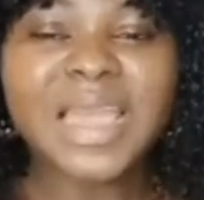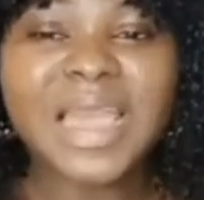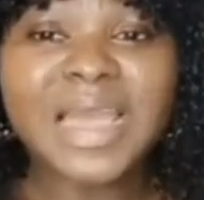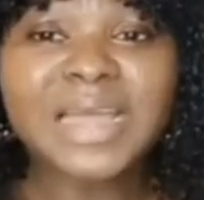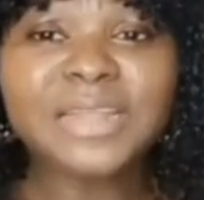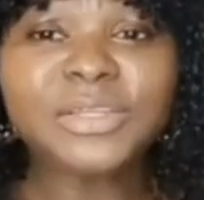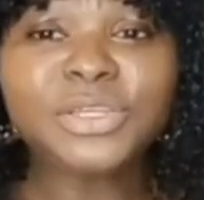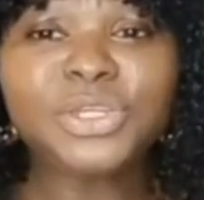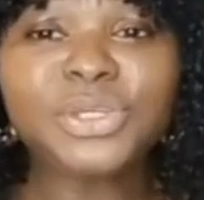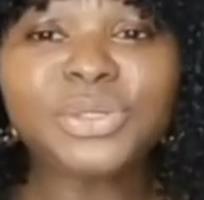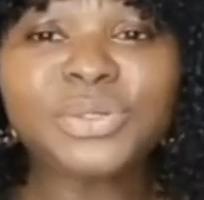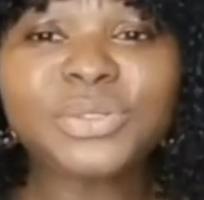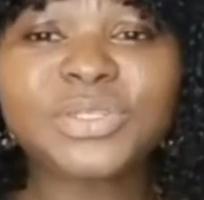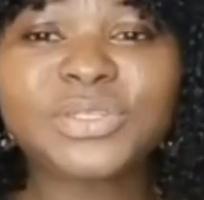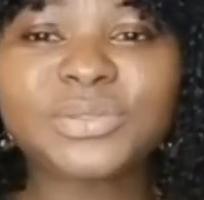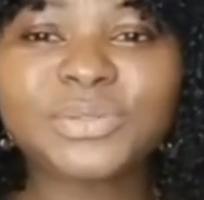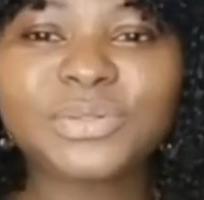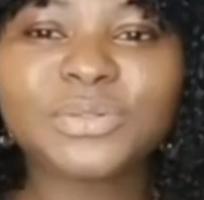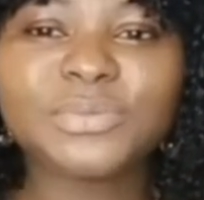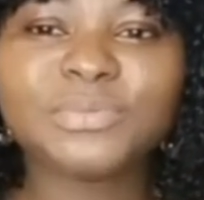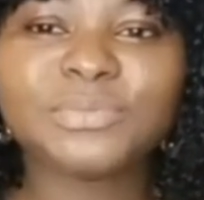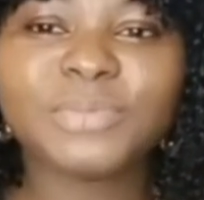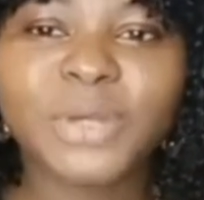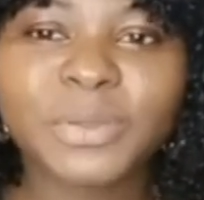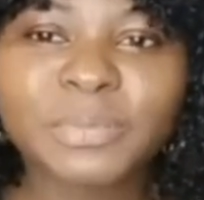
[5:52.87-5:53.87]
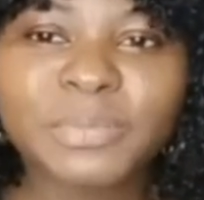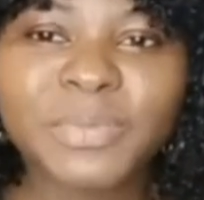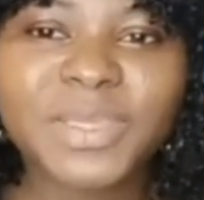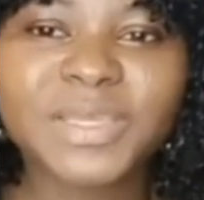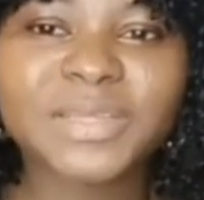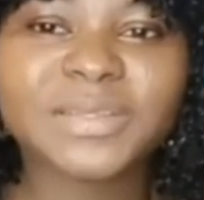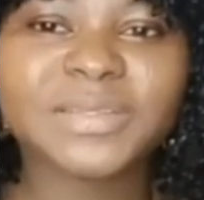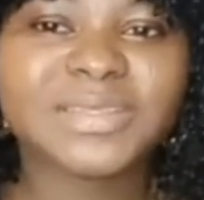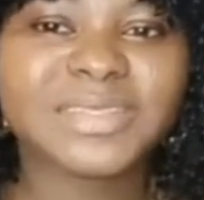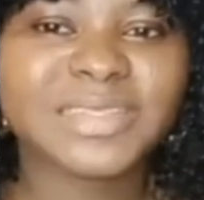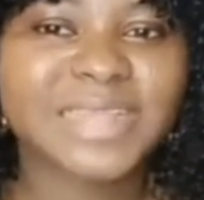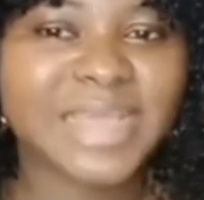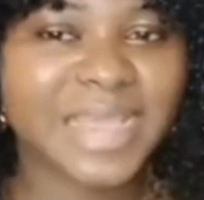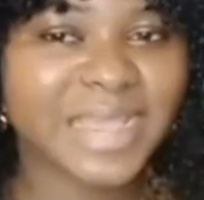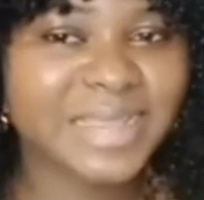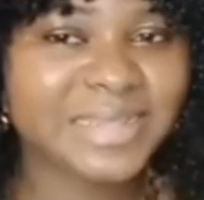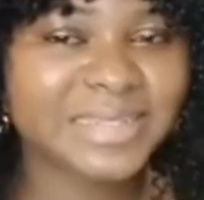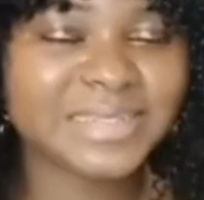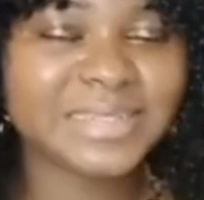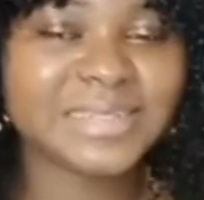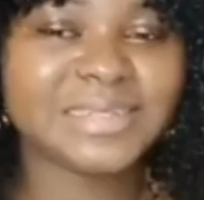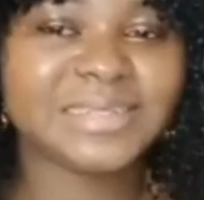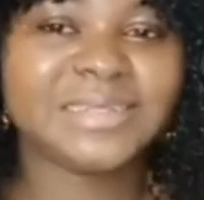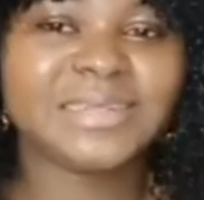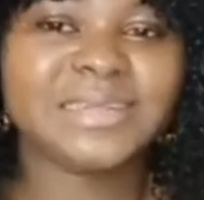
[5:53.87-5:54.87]
And you too, mommy,
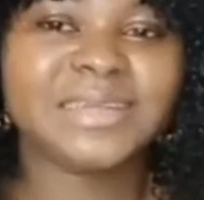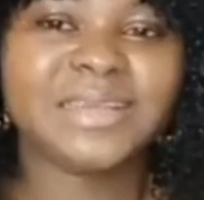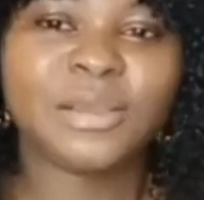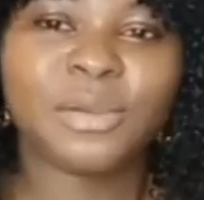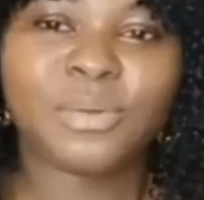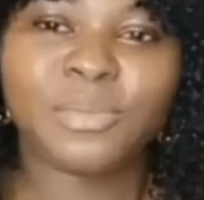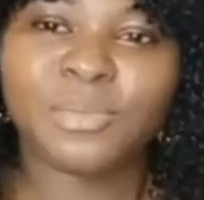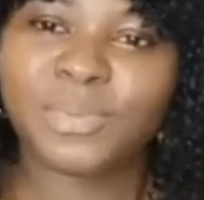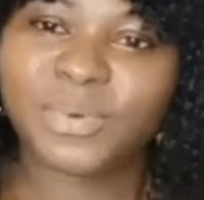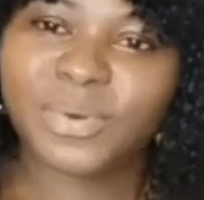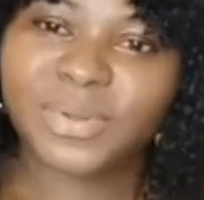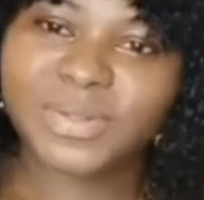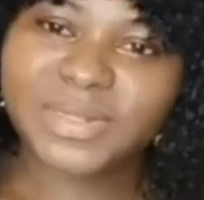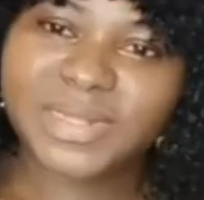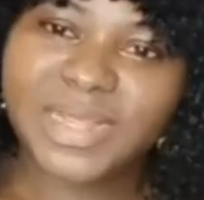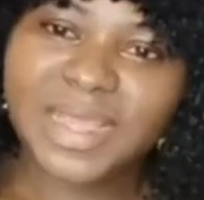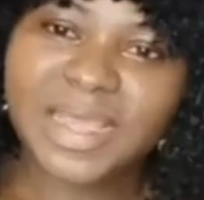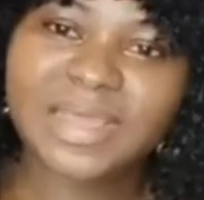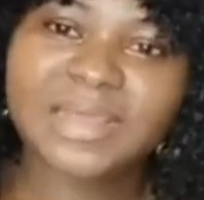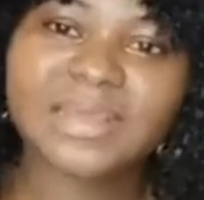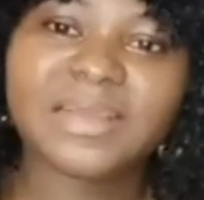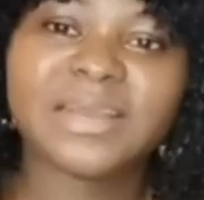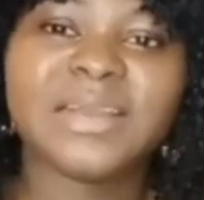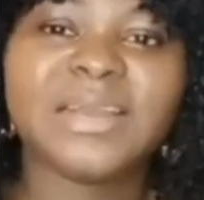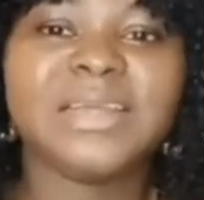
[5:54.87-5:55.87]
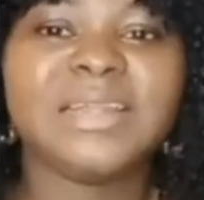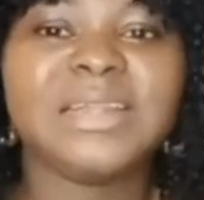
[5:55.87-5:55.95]
daddy, brother.